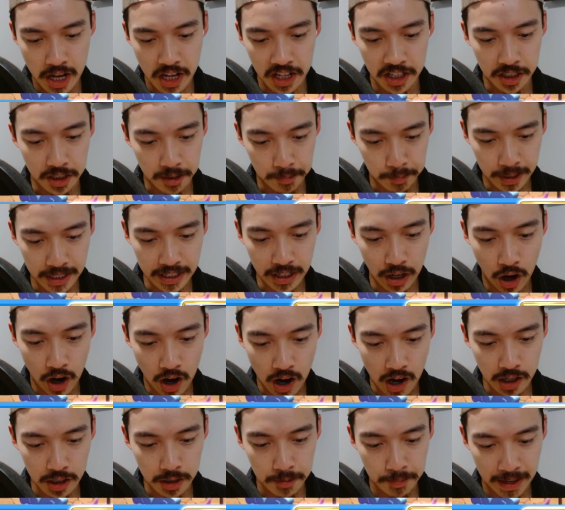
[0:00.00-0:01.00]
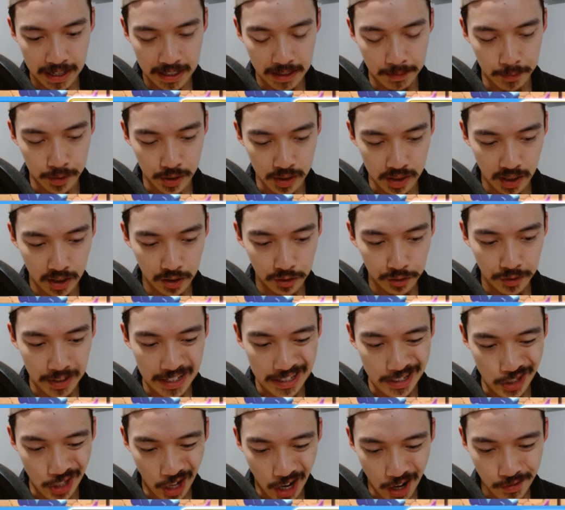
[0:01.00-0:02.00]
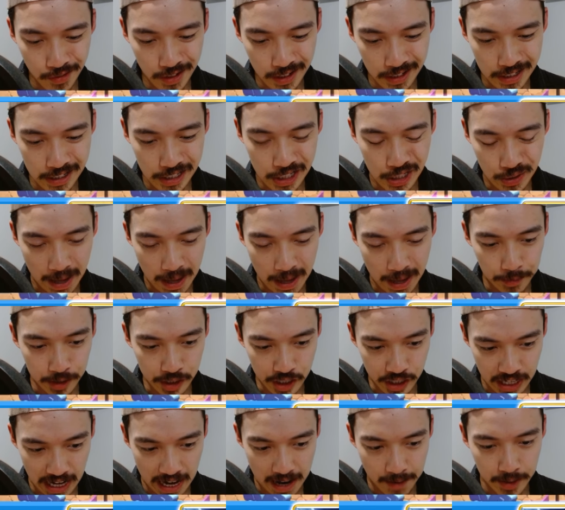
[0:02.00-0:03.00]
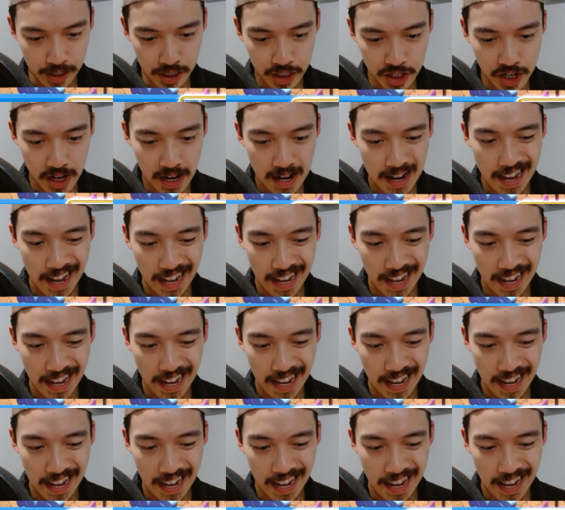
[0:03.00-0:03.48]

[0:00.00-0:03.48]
Split Hogs by themselves is not really going to do that much damage.